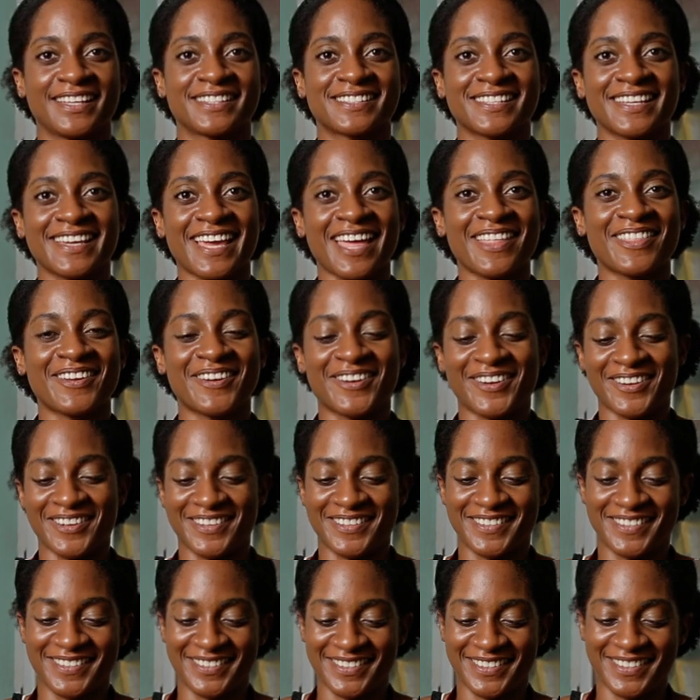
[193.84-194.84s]

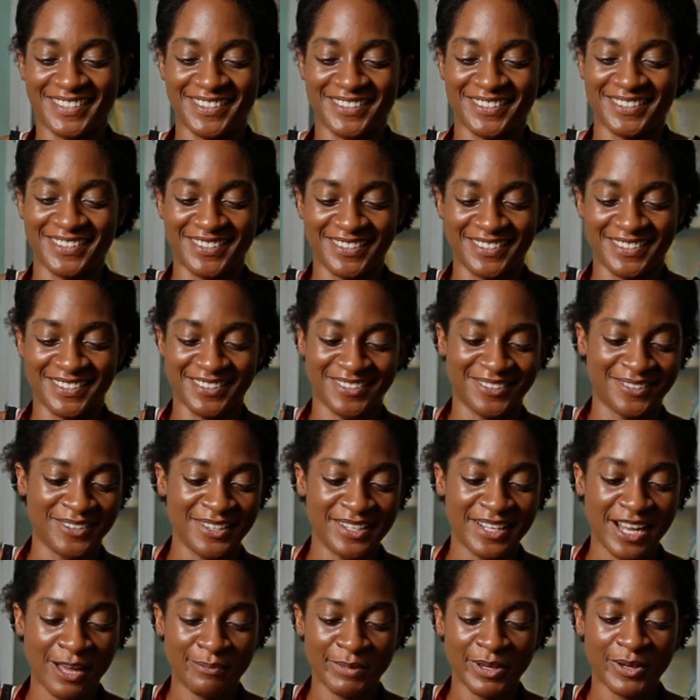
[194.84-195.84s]
together.
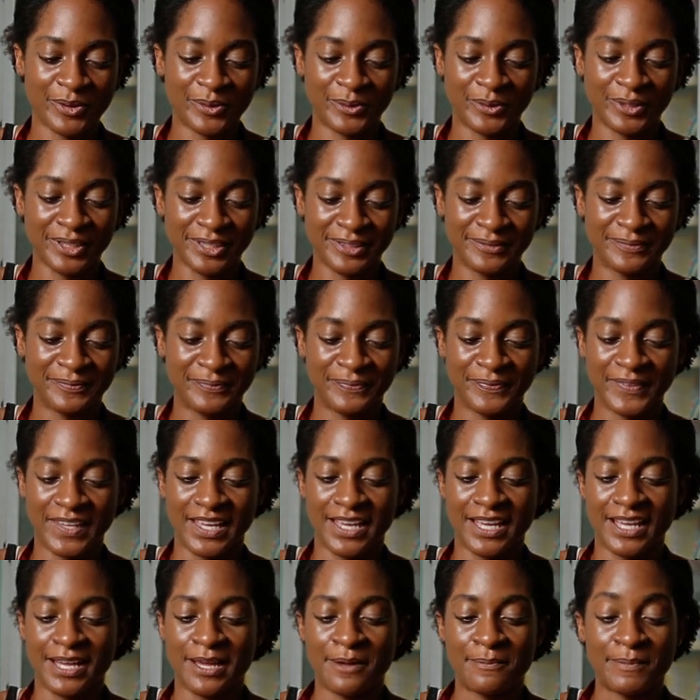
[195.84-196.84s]
Wouldn't that be cool?
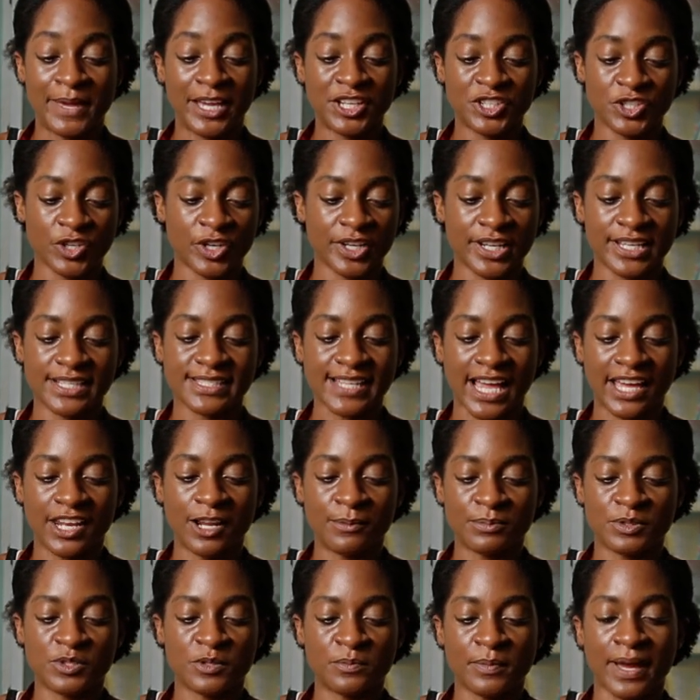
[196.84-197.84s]
Make sure you sign
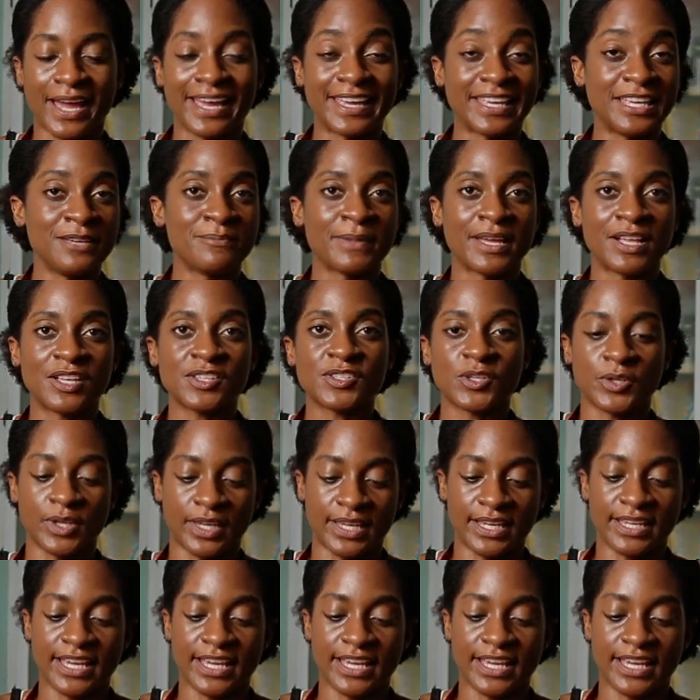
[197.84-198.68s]
up to my email so you